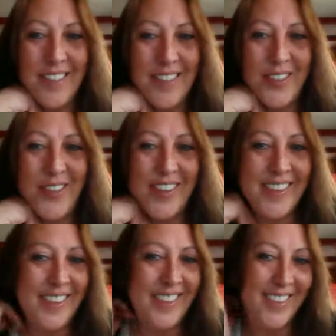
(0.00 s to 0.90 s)

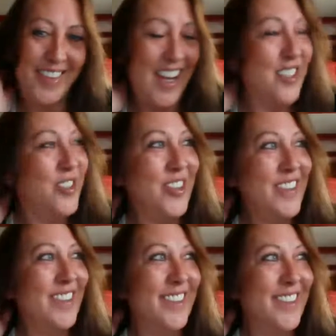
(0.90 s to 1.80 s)
Choices. Got
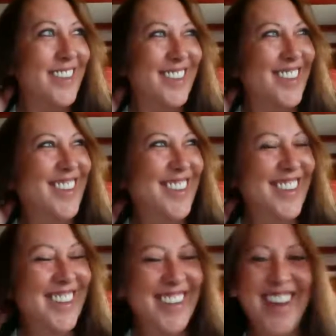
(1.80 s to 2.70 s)
choices.
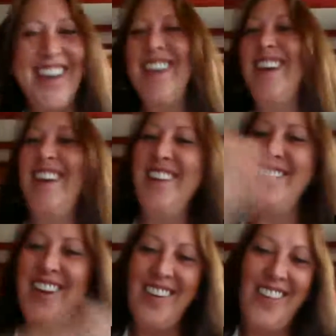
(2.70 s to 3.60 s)

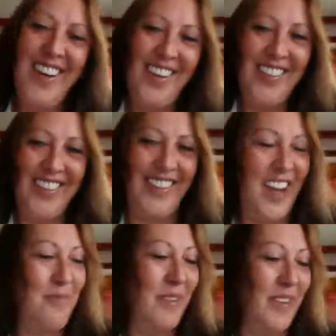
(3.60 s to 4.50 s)
Anyway, what else is
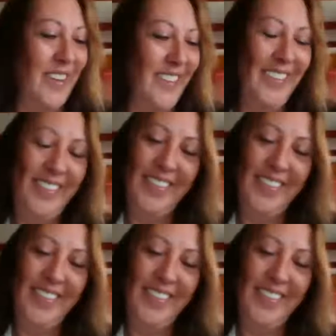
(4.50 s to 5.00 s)
happening?